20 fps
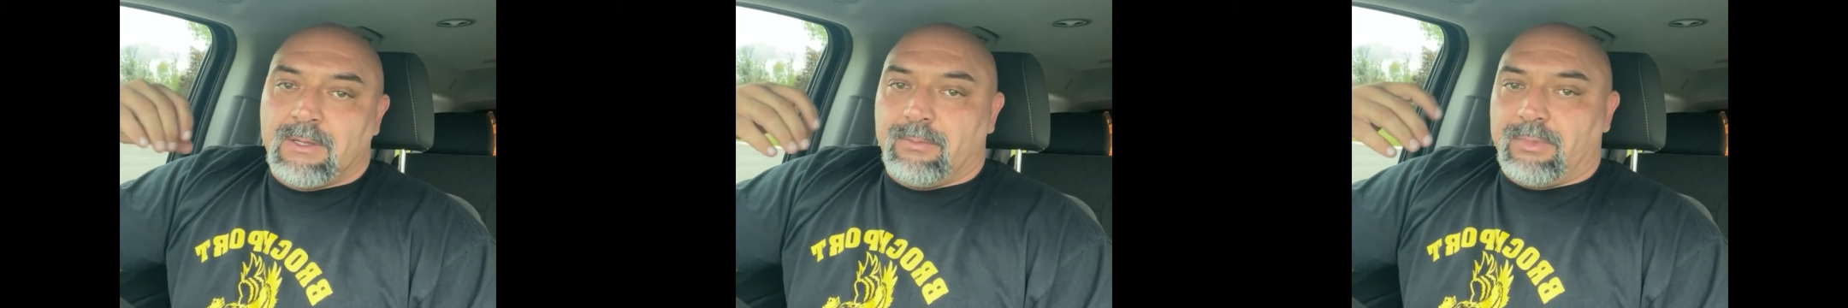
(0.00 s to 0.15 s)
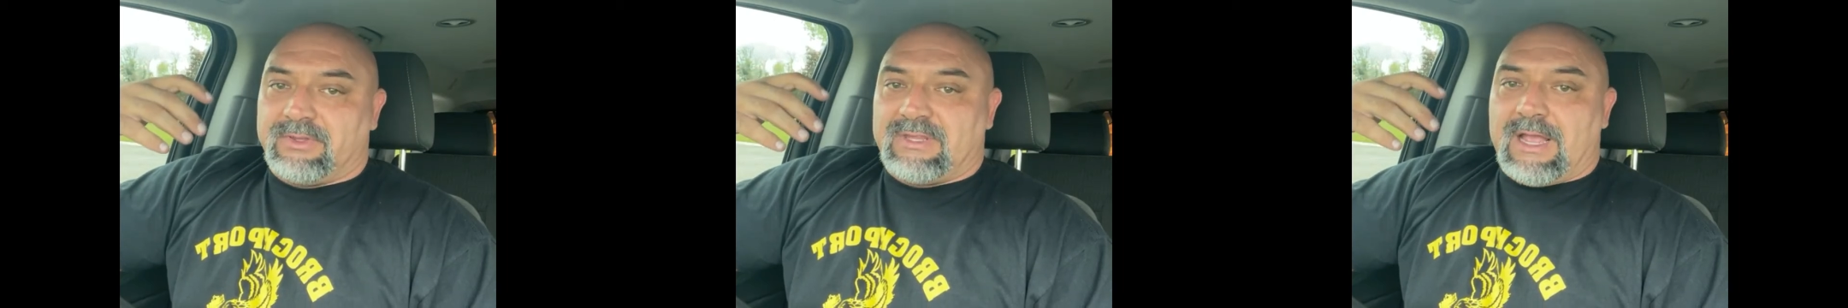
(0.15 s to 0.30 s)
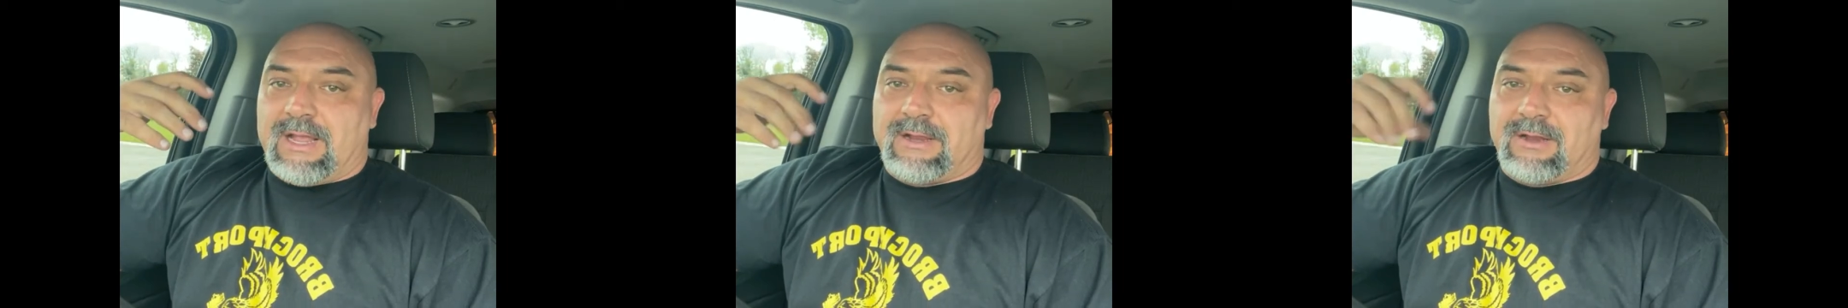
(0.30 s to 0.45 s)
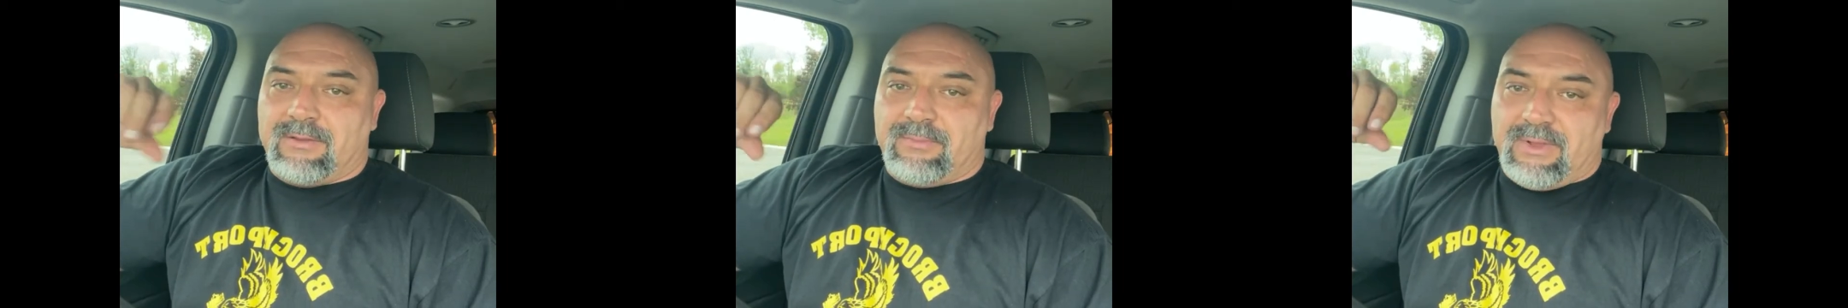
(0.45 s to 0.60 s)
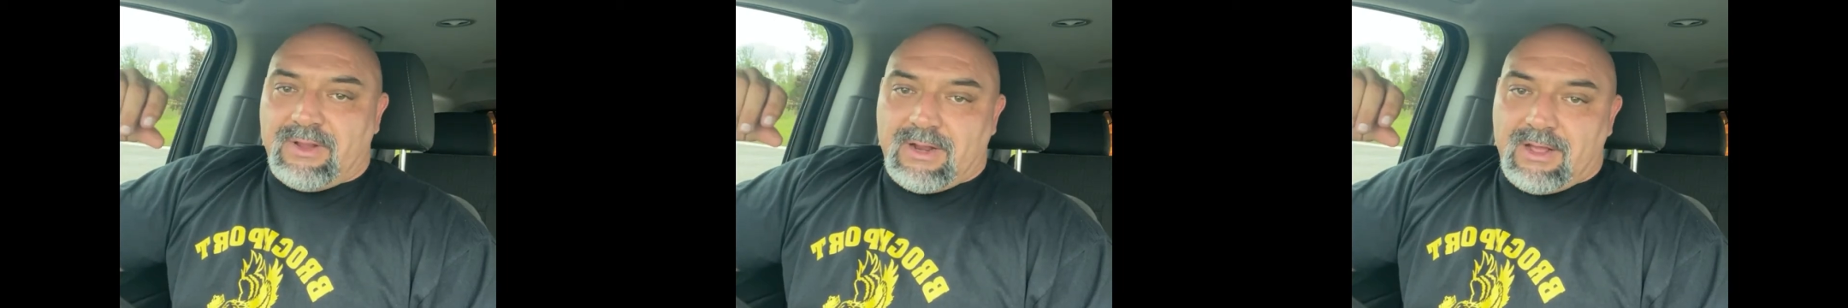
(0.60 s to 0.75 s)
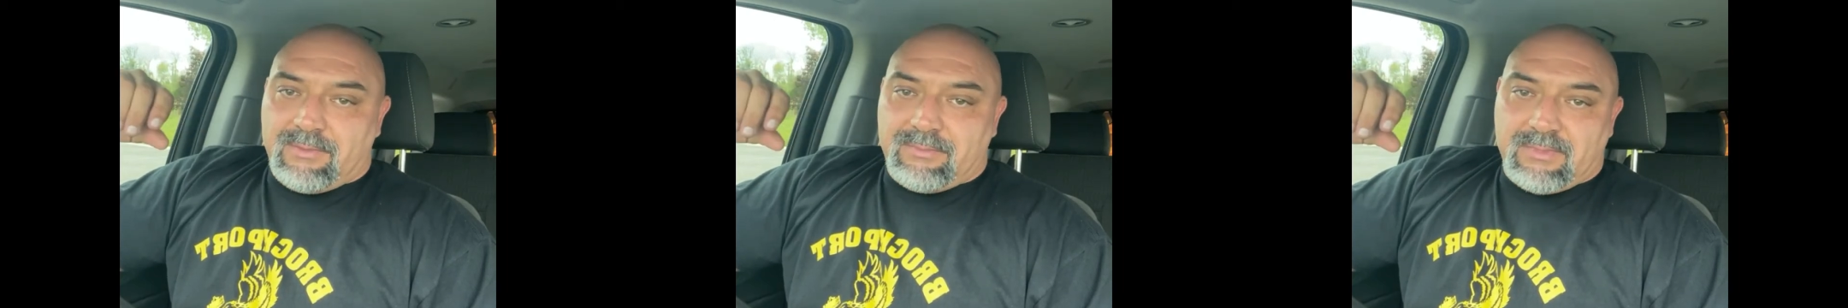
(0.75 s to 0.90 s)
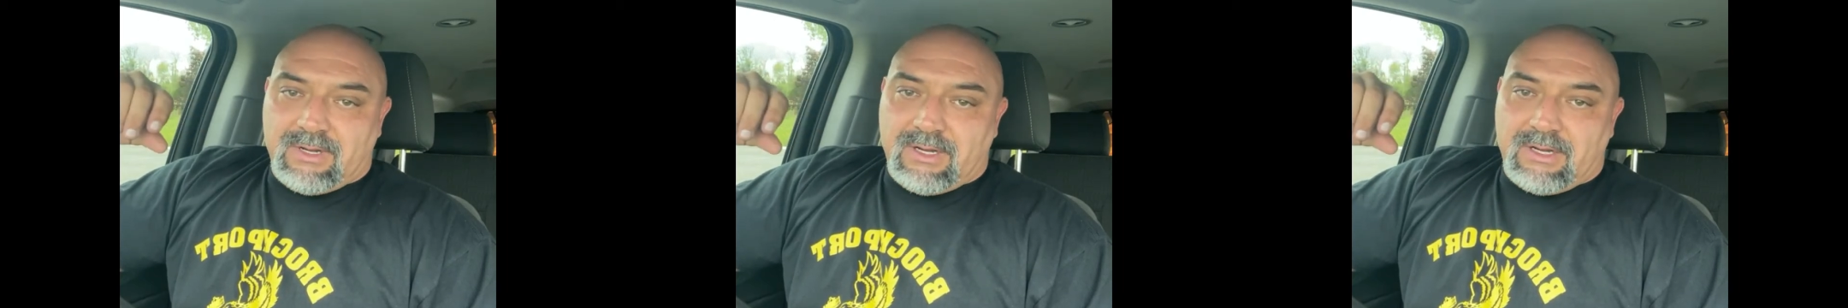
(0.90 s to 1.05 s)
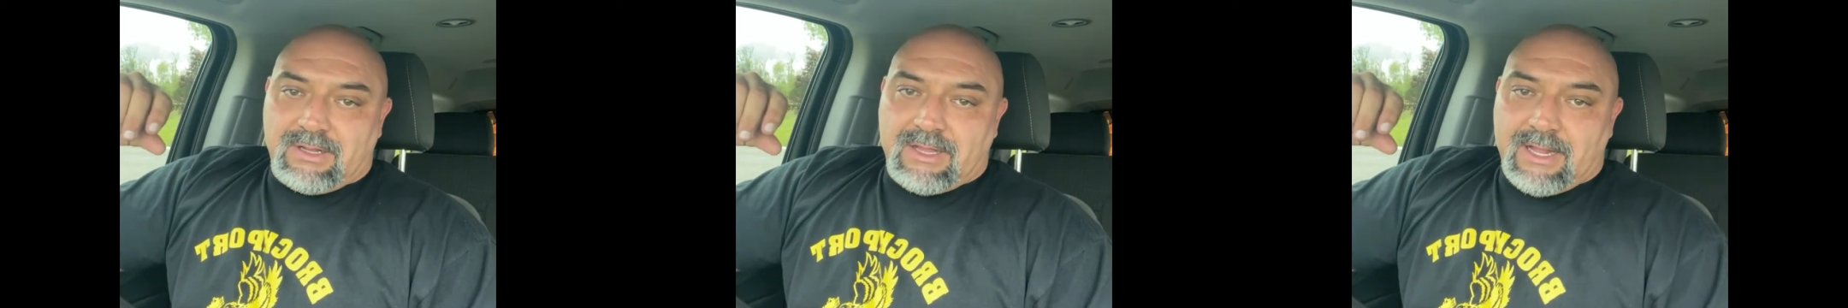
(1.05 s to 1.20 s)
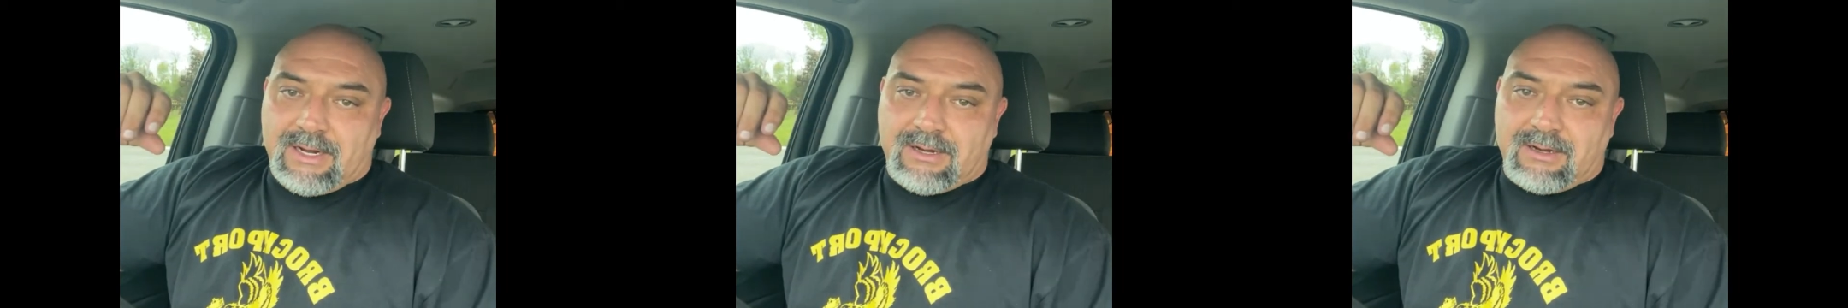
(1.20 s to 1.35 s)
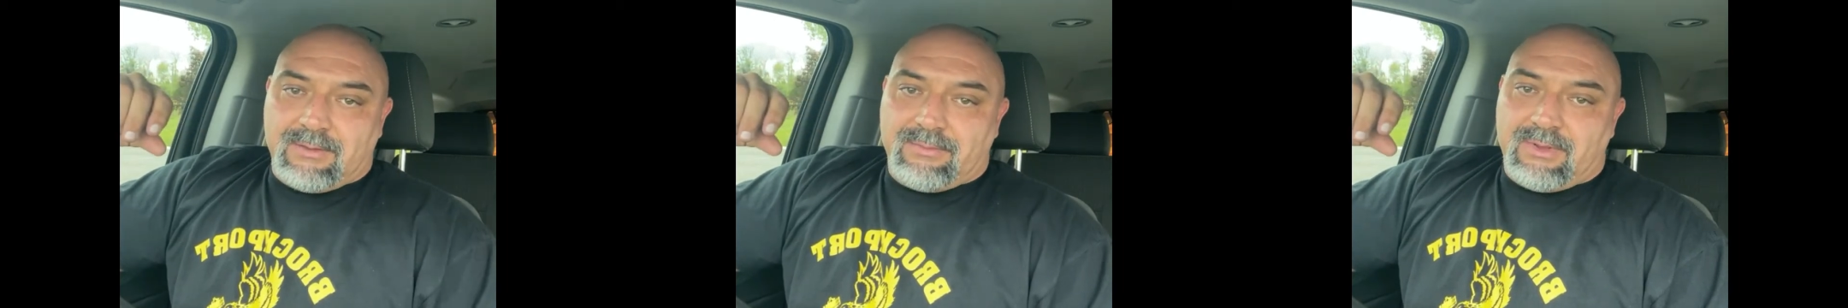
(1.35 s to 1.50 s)
But that could have been on me.
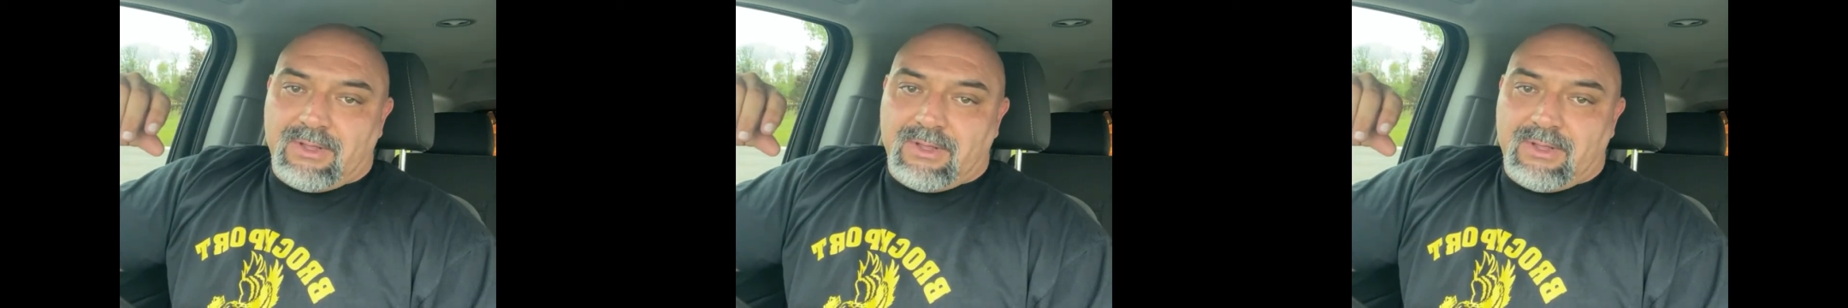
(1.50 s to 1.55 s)
That could have